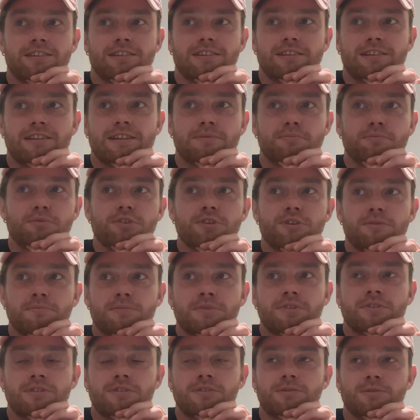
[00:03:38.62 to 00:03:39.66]

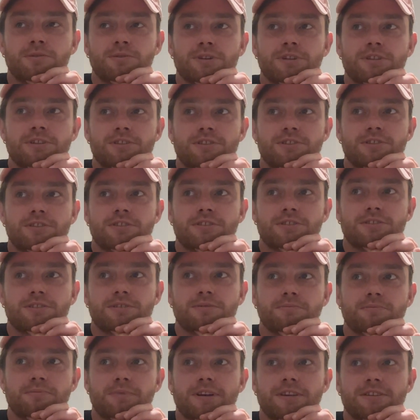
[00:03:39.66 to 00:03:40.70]
Librium, which
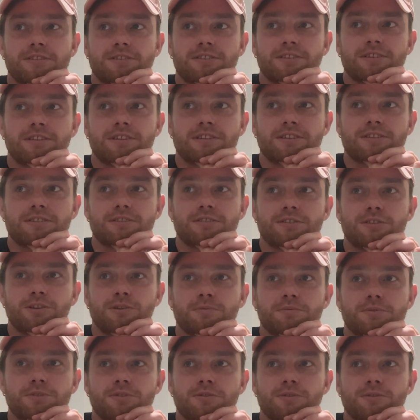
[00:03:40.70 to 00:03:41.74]
basically
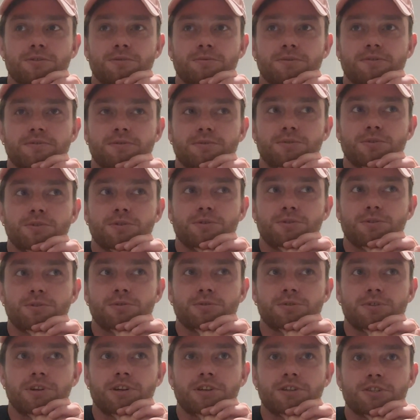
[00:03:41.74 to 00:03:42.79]
stops your
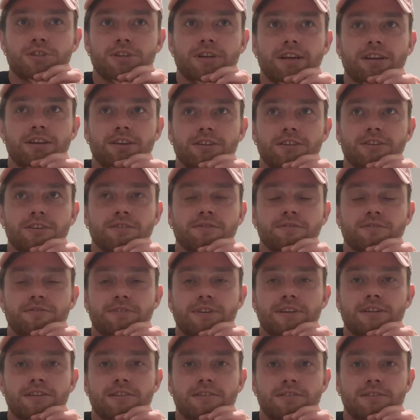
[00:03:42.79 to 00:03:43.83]
withdrawals, like shaking and
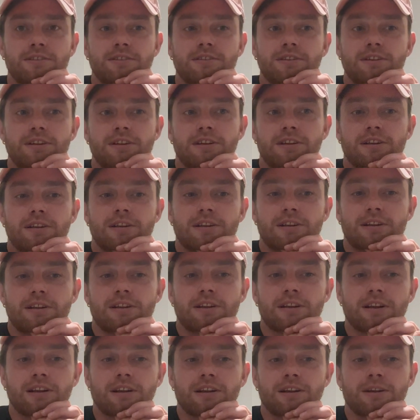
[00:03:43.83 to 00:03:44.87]
fitting.
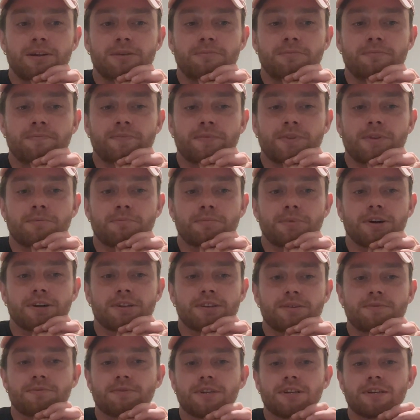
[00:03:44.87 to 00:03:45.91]
But I
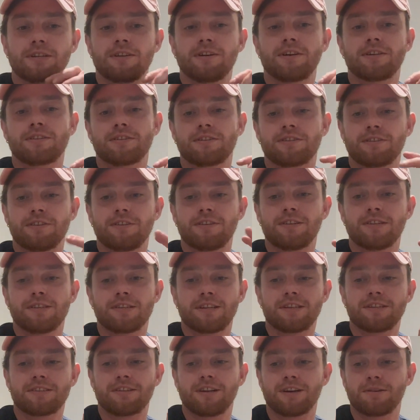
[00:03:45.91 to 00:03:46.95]
didn't realise, as soon as
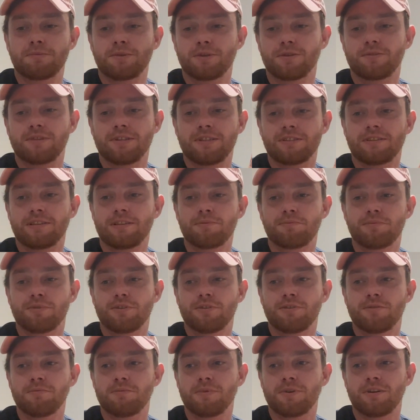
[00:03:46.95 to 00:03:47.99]
they stuck me on these
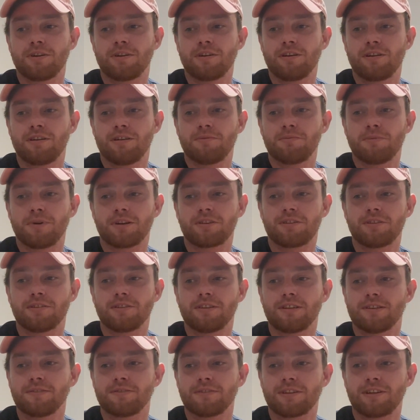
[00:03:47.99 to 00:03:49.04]
Librium, I
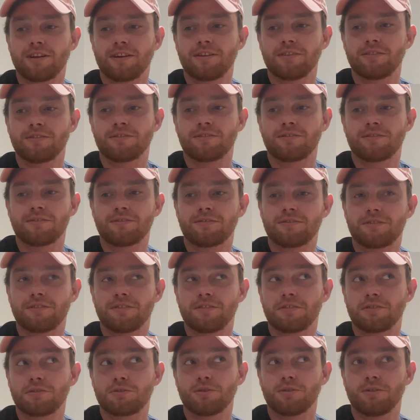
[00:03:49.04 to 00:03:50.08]
couldn't even go to
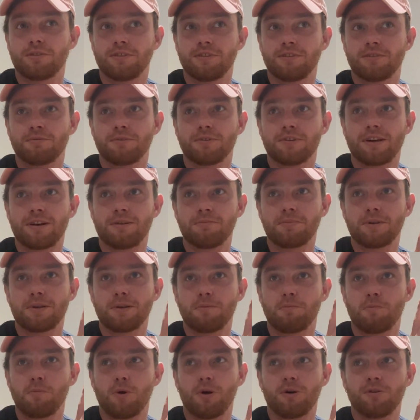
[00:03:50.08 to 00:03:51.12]
the toilet without
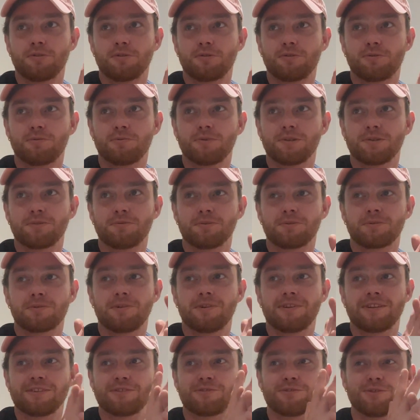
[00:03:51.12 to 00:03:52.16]
being watched, which was
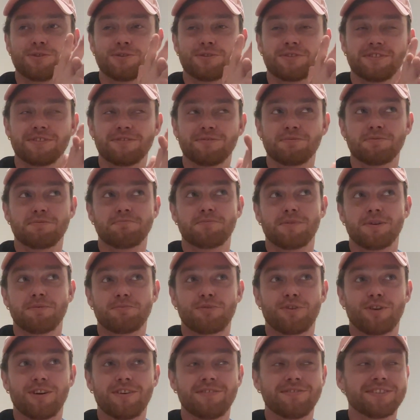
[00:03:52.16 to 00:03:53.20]
quite intrusive of my
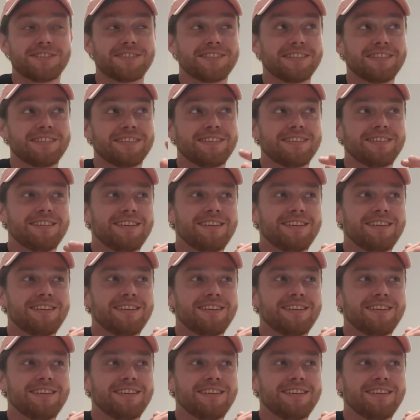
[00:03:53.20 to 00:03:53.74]
privacy.